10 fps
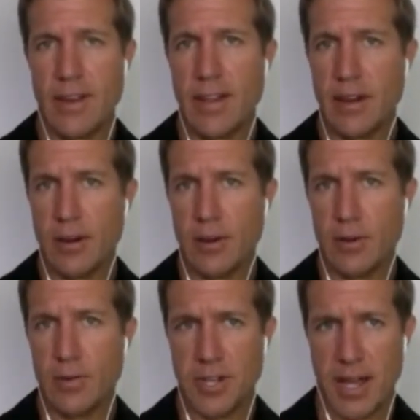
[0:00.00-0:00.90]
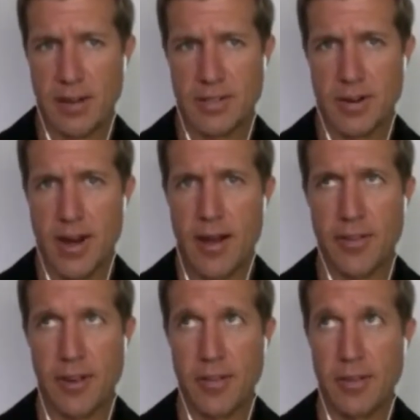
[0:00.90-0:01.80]
video channels that are
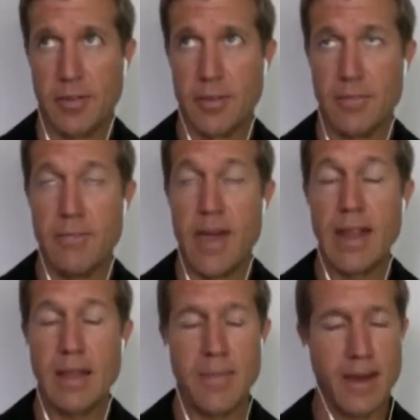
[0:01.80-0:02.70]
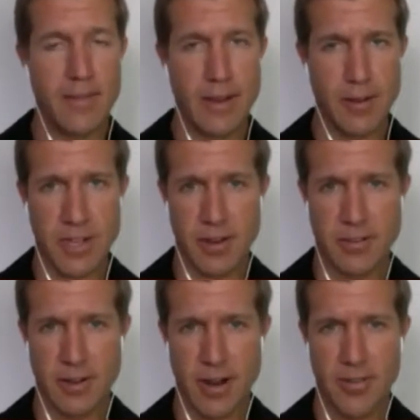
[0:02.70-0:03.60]
out there, the many, many video
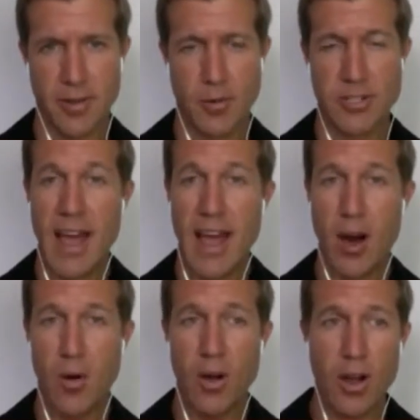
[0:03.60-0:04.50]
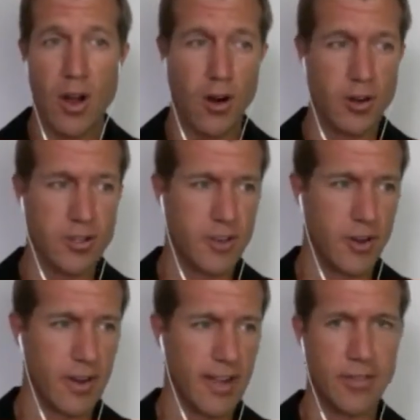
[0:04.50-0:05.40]
channels that are out there, which now are
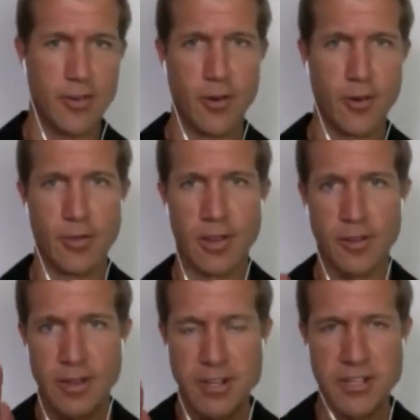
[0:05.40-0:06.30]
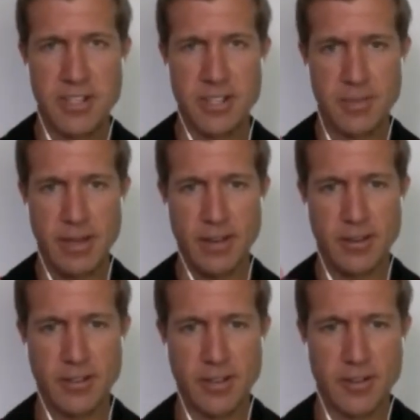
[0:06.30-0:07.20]
starting to get their own little niches. I mean,
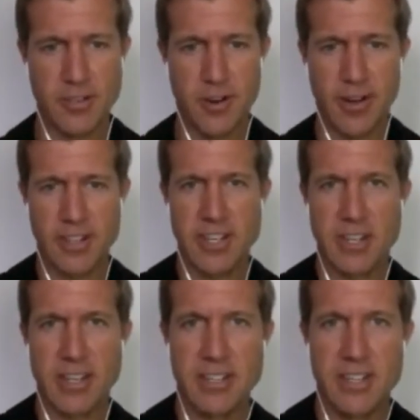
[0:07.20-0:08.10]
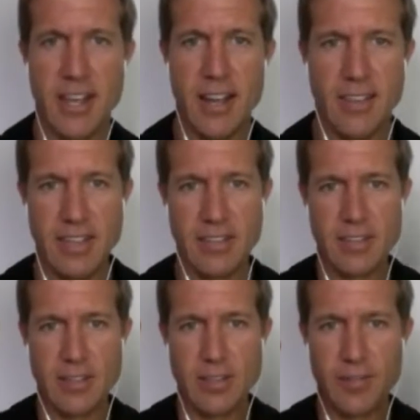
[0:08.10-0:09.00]
you're starting to see these
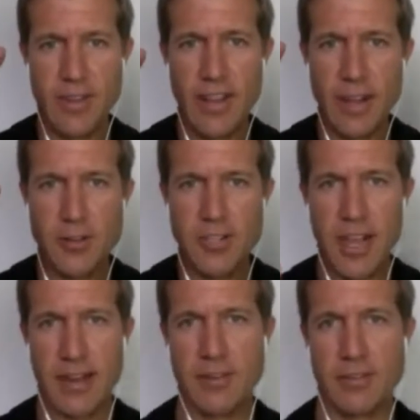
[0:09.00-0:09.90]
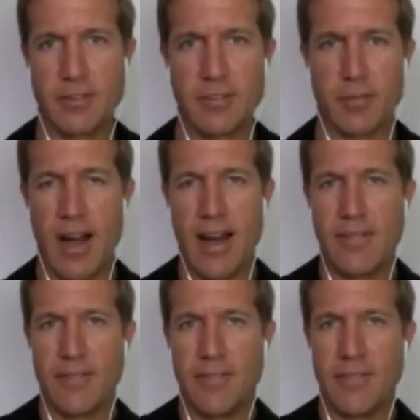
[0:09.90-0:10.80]
video channels
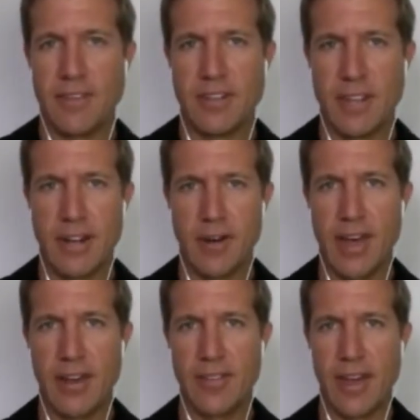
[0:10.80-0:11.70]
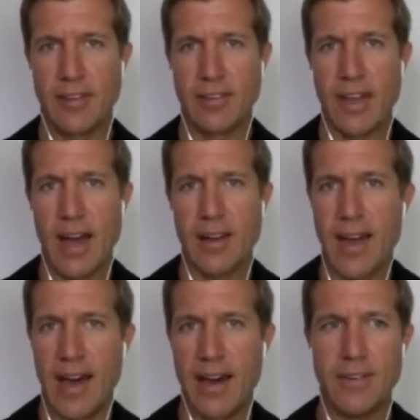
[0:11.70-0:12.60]
arrive, that kind
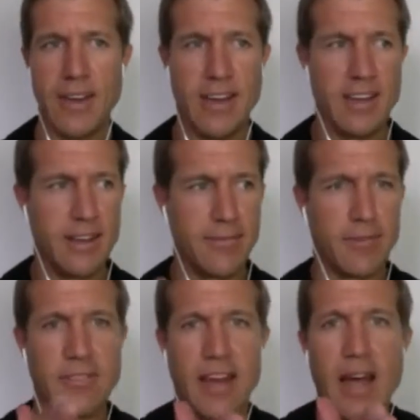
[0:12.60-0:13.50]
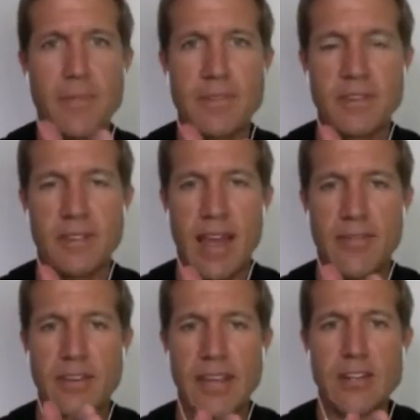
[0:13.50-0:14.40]
of have different types of,
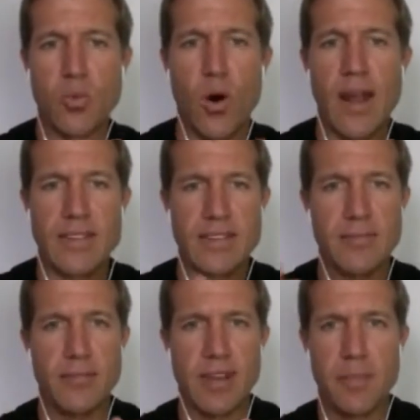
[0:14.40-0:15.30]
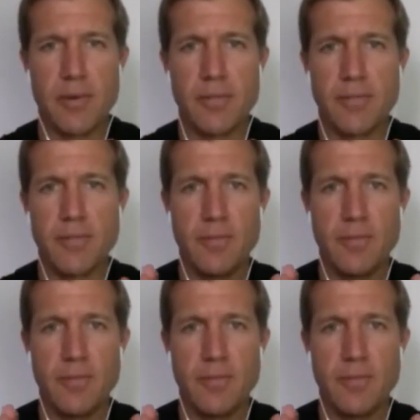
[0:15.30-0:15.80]
each one has a different type of